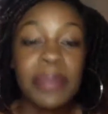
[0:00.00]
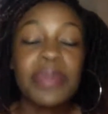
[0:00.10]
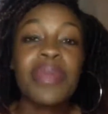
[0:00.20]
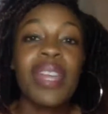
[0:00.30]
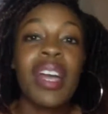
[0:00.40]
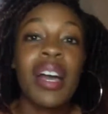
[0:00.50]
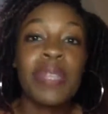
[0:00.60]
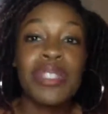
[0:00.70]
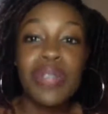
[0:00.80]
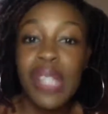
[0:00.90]
It's
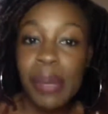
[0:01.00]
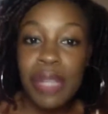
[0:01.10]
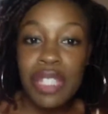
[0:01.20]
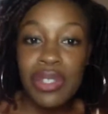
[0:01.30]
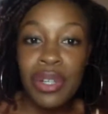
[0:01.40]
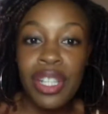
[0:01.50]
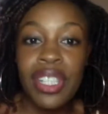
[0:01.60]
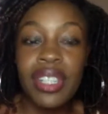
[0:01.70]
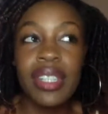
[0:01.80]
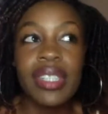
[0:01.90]
on Amazon.
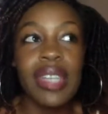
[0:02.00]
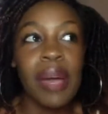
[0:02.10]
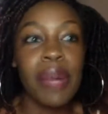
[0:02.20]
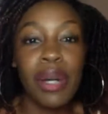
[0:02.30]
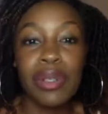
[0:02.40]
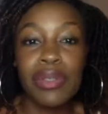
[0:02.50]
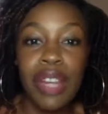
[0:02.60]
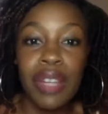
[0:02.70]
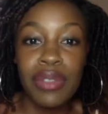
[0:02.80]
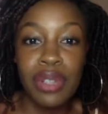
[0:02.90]
It's about
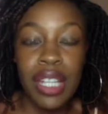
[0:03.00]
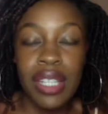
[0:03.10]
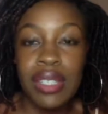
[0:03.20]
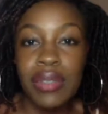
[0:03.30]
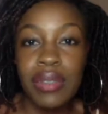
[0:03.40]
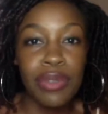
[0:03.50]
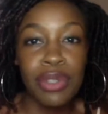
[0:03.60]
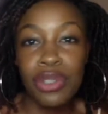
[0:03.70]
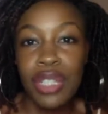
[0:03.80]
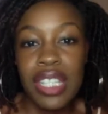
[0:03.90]

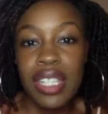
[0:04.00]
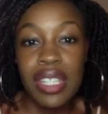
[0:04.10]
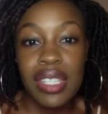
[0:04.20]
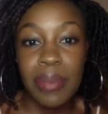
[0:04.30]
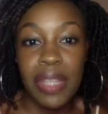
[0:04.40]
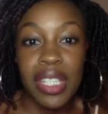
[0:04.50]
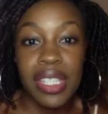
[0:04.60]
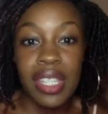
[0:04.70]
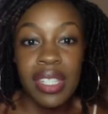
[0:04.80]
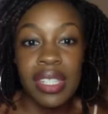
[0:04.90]
$5
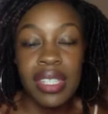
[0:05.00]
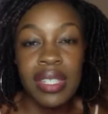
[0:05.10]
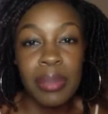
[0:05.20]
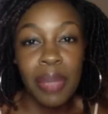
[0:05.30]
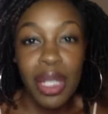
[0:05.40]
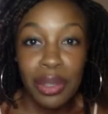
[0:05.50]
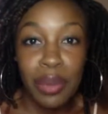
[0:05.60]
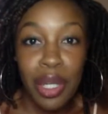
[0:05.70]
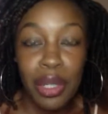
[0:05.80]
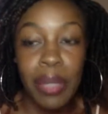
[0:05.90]

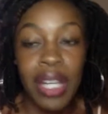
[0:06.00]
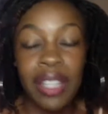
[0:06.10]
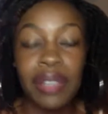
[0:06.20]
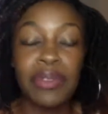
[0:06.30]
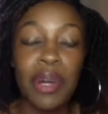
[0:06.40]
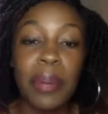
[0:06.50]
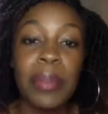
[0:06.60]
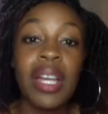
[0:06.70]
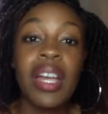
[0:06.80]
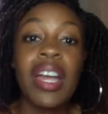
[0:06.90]
you're buying it from.
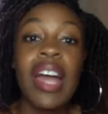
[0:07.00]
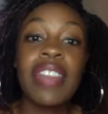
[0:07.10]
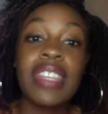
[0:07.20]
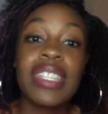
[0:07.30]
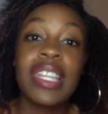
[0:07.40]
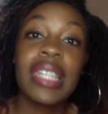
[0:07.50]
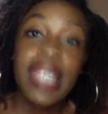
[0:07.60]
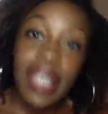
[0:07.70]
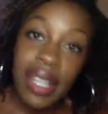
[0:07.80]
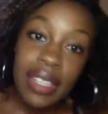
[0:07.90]
And there's a
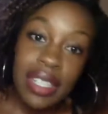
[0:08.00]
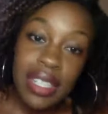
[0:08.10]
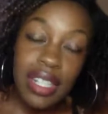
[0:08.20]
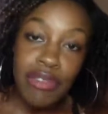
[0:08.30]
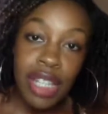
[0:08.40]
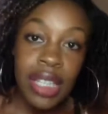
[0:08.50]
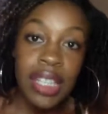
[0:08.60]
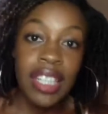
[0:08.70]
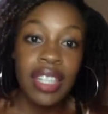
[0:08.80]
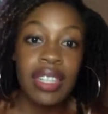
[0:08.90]
link, there's a direct
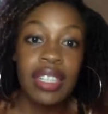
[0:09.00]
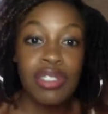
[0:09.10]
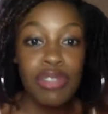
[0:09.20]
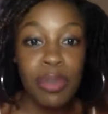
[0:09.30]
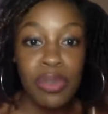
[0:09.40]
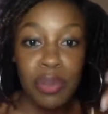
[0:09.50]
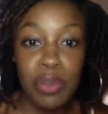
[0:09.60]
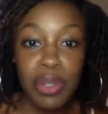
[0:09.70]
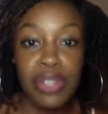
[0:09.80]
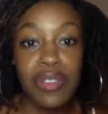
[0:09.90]
link in the description
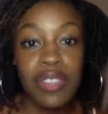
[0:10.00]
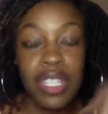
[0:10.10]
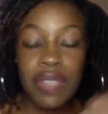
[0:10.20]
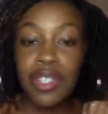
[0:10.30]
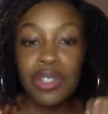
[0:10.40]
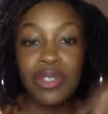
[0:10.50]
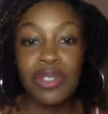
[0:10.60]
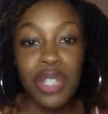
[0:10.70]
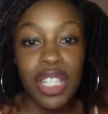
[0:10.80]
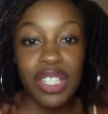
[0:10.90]
box of this video. So
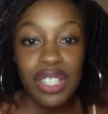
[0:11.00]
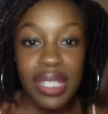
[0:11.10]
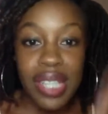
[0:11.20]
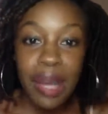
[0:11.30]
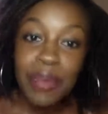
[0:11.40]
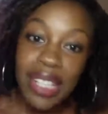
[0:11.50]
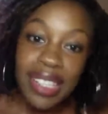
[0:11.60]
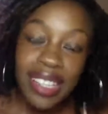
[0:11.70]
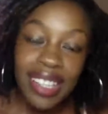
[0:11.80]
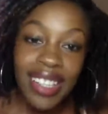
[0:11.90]
you can just tap that
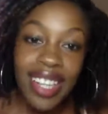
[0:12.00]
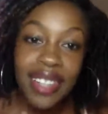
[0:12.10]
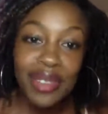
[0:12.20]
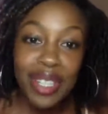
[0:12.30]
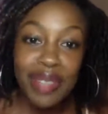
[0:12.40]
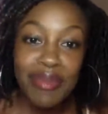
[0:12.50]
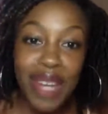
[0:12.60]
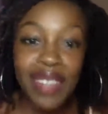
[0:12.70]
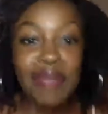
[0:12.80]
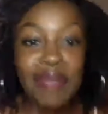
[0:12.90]
link and you can buy the
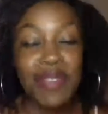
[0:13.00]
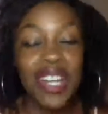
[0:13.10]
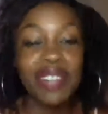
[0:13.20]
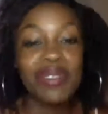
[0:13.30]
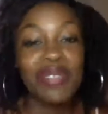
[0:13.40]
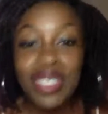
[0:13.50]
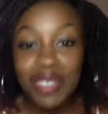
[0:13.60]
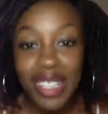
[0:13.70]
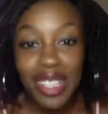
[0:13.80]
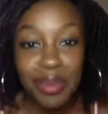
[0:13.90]
book. I'd really, really
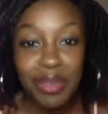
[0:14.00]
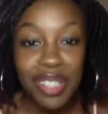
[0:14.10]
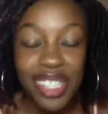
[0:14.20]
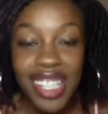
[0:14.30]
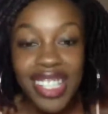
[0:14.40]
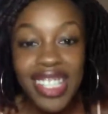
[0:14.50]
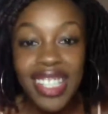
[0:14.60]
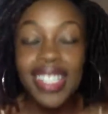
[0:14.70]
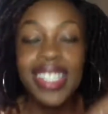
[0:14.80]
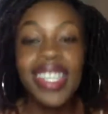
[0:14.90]
appreciate it.